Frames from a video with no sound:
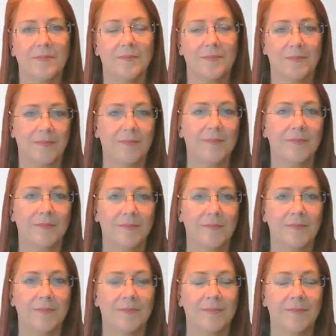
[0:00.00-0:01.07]

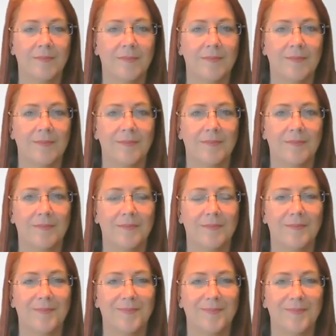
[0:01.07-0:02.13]

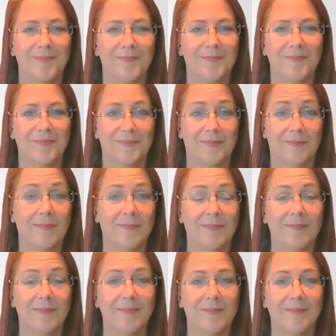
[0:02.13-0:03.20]

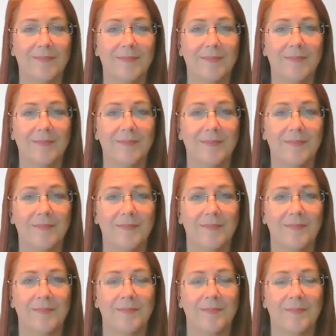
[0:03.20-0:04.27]

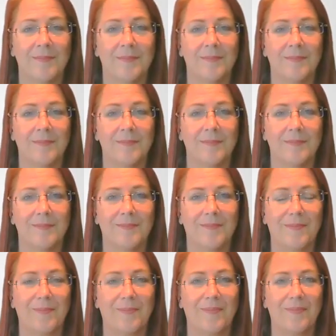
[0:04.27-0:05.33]

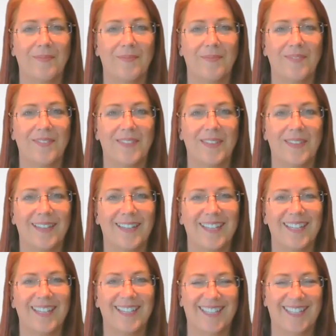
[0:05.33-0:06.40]

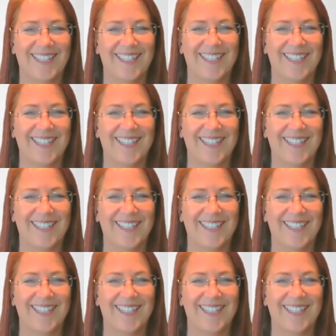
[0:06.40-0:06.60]
(not speaking)